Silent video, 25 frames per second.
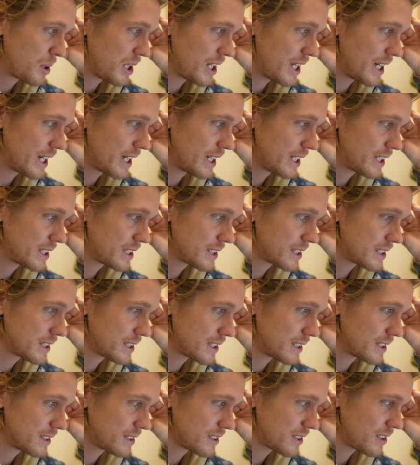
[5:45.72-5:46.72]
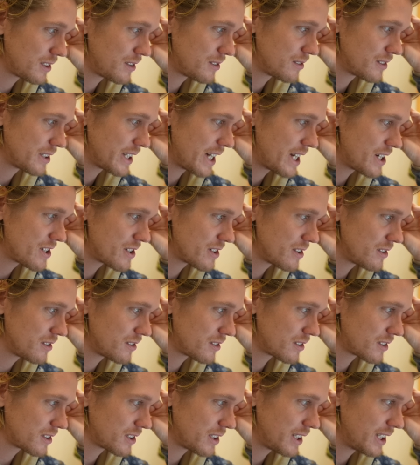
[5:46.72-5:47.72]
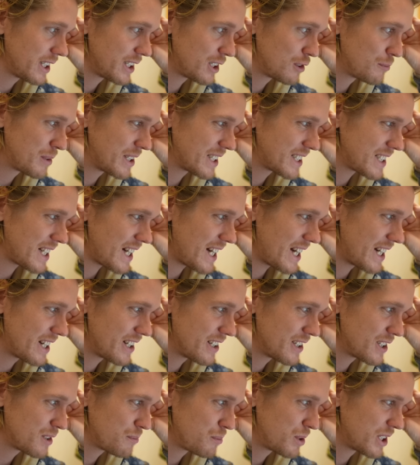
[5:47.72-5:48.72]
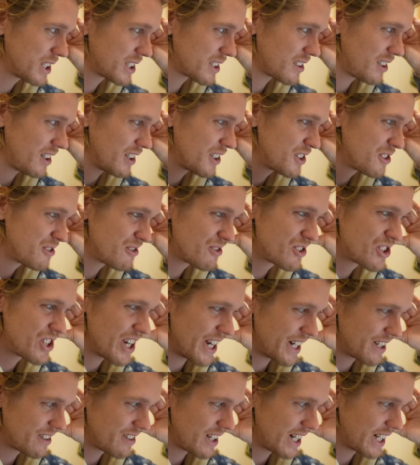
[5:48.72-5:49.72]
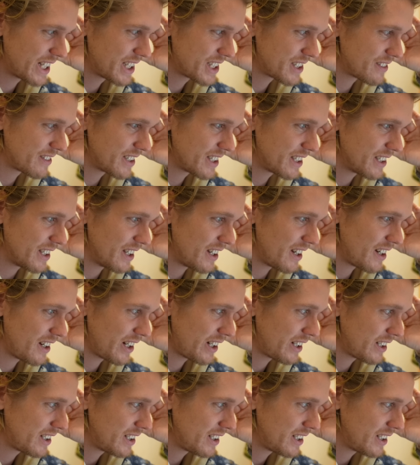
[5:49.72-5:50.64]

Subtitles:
place? So the engine looks a little bit tired, but it's got a new generator in there.